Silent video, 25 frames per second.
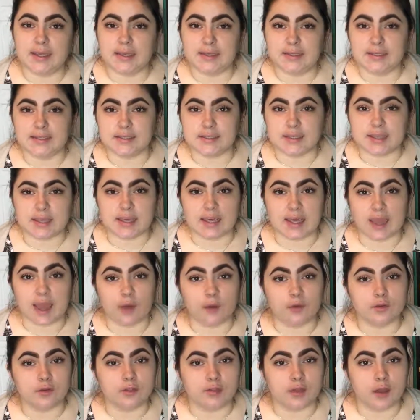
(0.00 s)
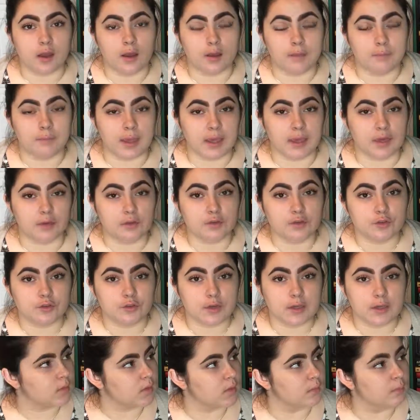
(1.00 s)
it is The House on Mango
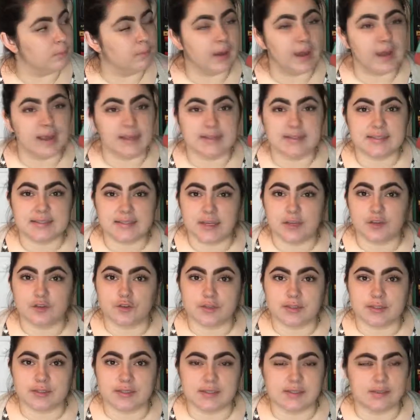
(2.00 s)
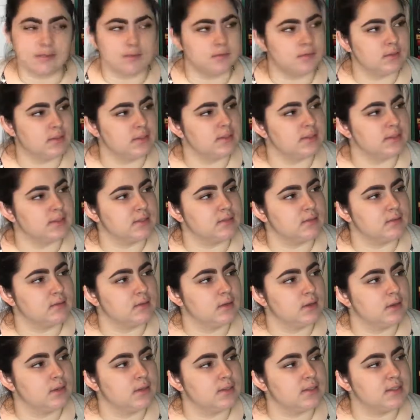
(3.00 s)
Street by Sandra
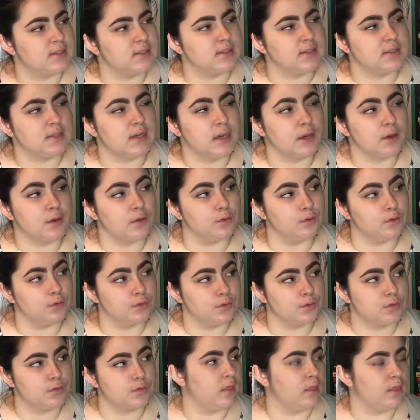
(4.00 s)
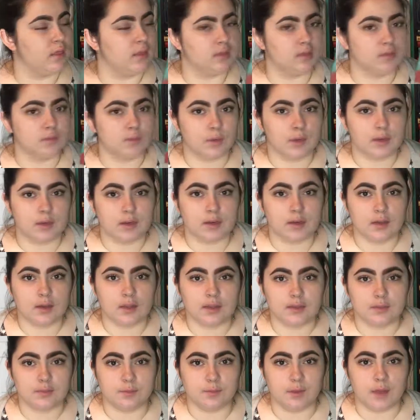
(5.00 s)
Cisneros. And this one
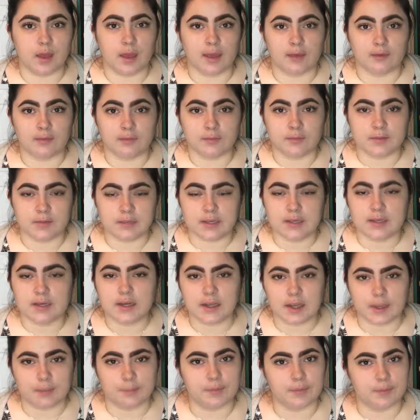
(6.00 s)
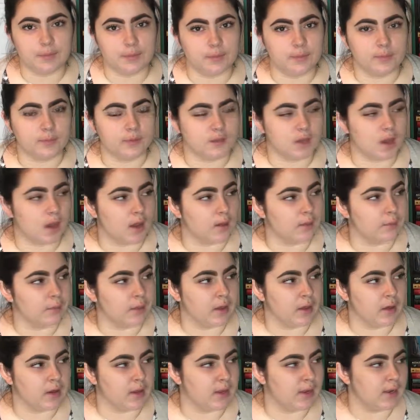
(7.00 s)
has, I've seen a couple people talk
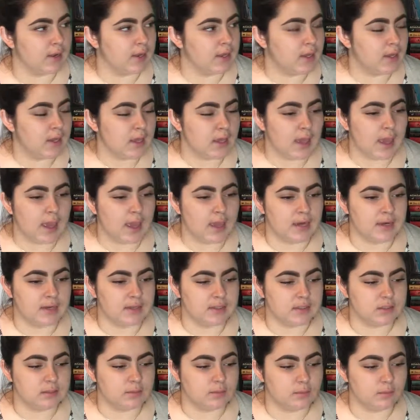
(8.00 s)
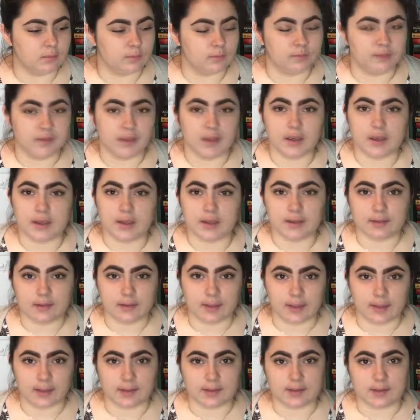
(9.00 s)
about it and it's very
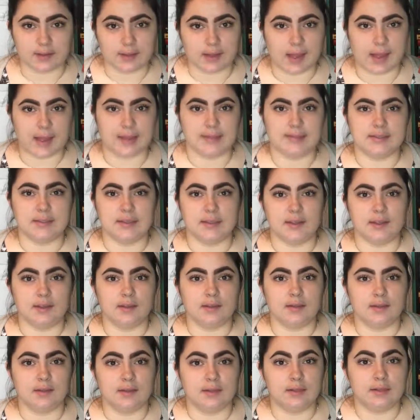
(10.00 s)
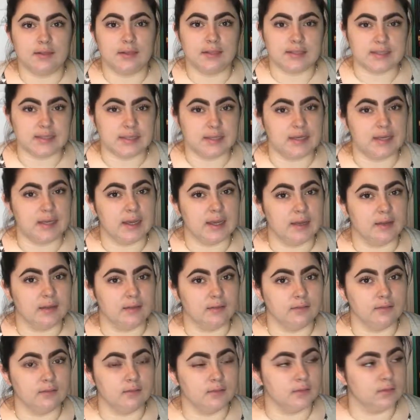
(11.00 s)
like classic Latina,
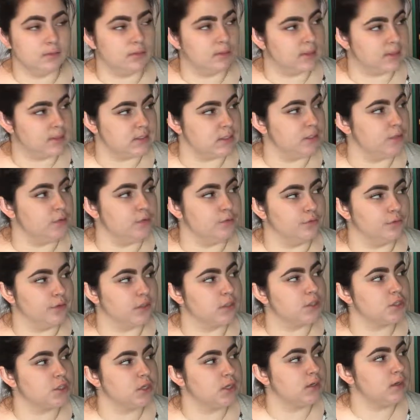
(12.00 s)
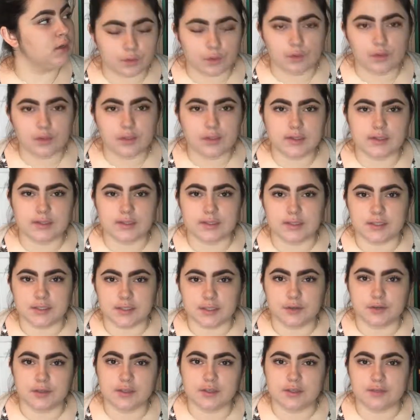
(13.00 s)
Latino fiction told in a
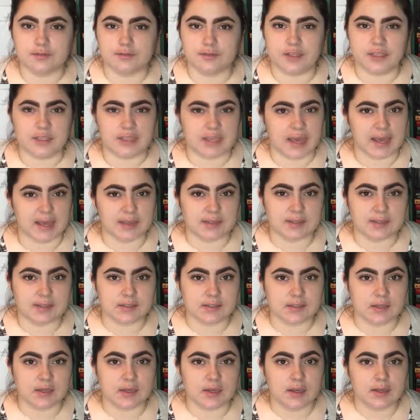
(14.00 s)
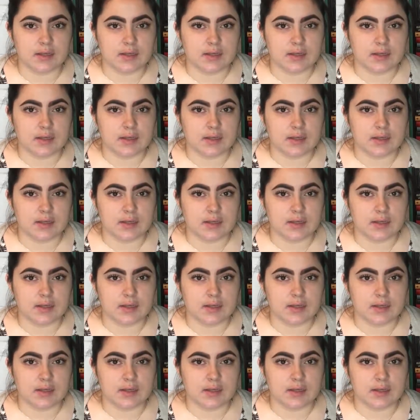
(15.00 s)
series of vignettes,